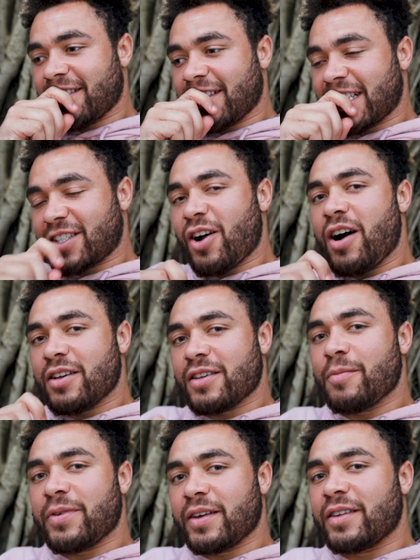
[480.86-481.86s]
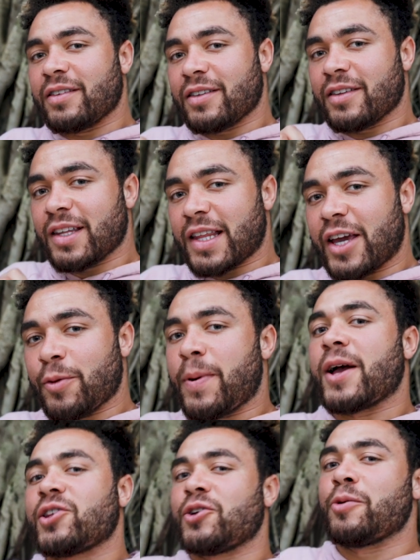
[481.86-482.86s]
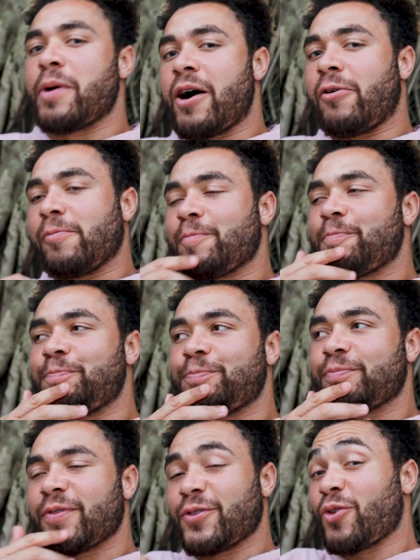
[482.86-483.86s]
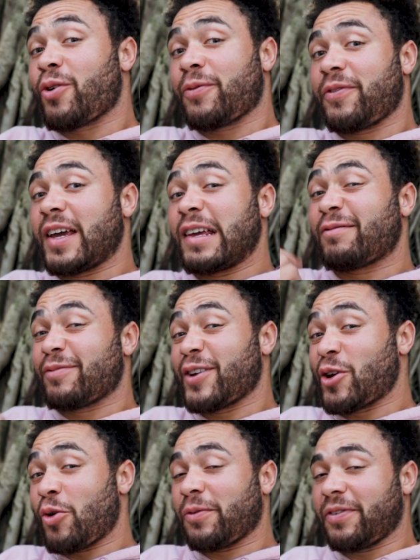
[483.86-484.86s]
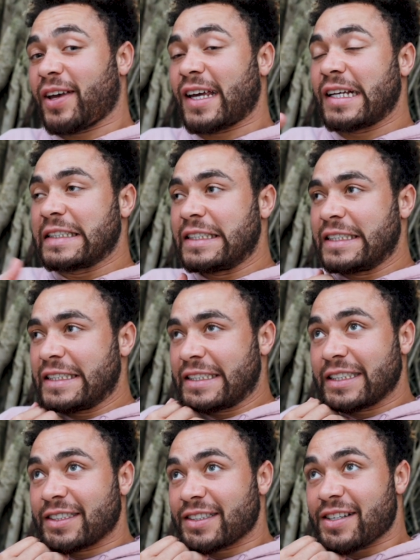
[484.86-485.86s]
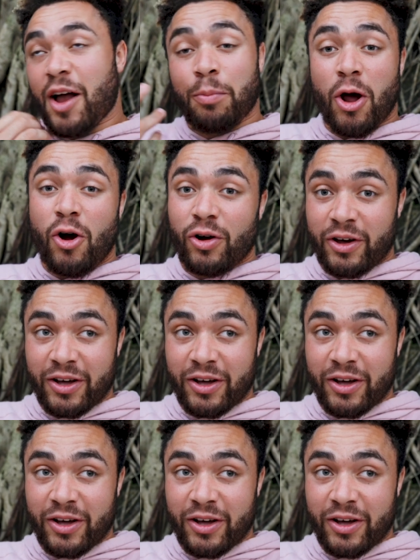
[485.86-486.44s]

start something that you're passionate about. Photography, videography, a blog,